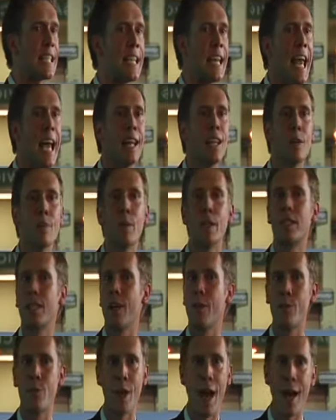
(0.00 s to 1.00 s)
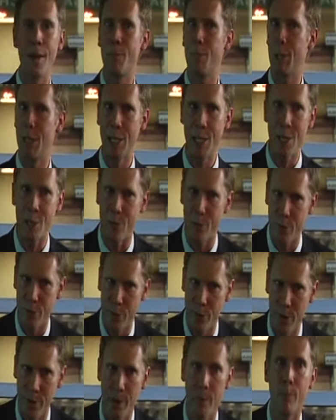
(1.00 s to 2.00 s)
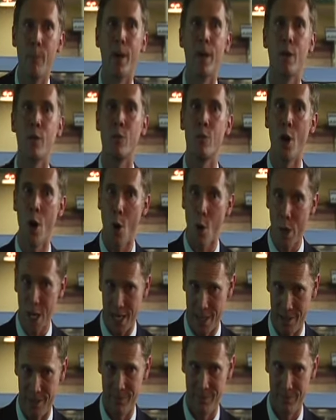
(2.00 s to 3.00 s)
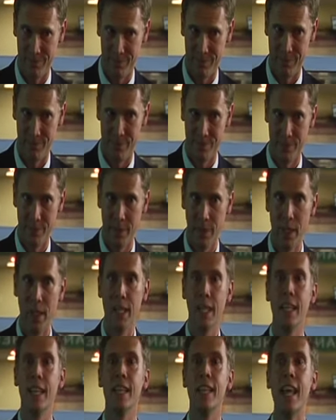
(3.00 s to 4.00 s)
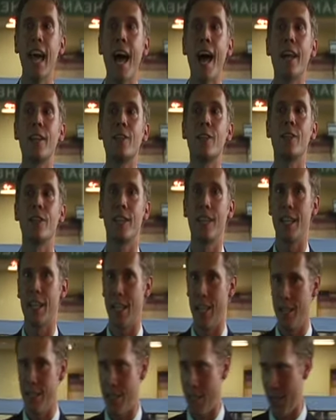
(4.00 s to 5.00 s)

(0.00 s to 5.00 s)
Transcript: an element of not belief, but of knowing. That is